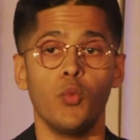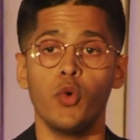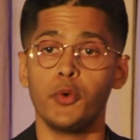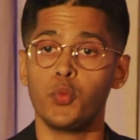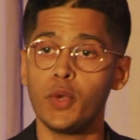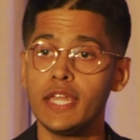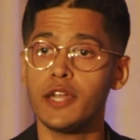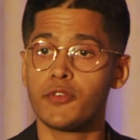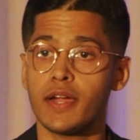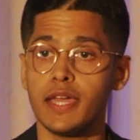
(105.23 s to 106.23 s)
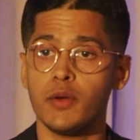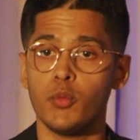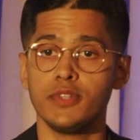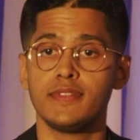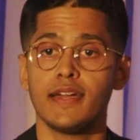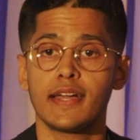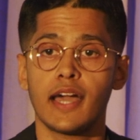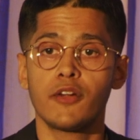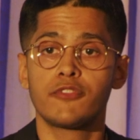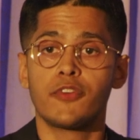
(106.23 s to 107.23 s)
What we did right was to
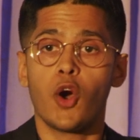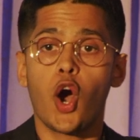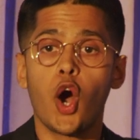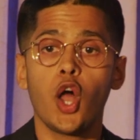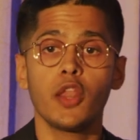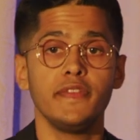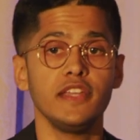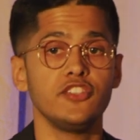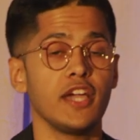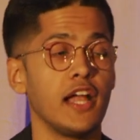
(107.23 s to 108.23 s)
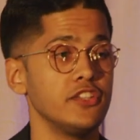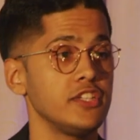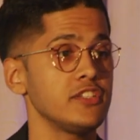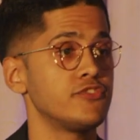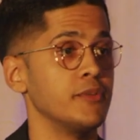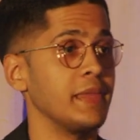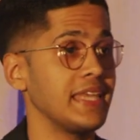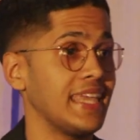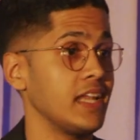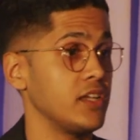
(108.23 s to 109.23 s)
account for all of these challenges from the
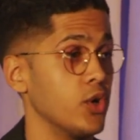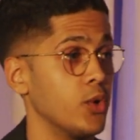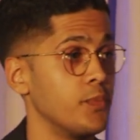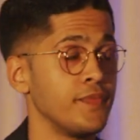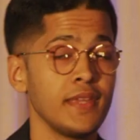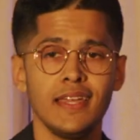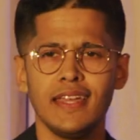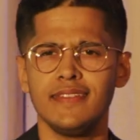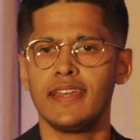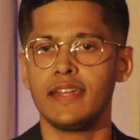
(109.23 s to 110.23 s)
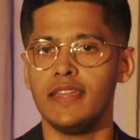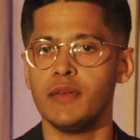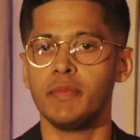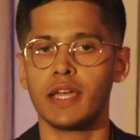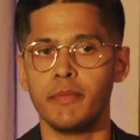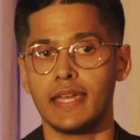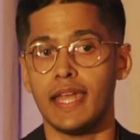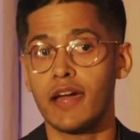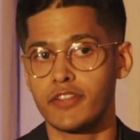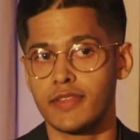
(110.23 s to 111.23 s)
get-go instead of them becoming an
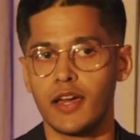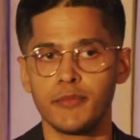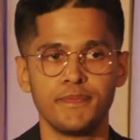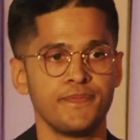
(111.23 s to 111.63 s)
afterthought.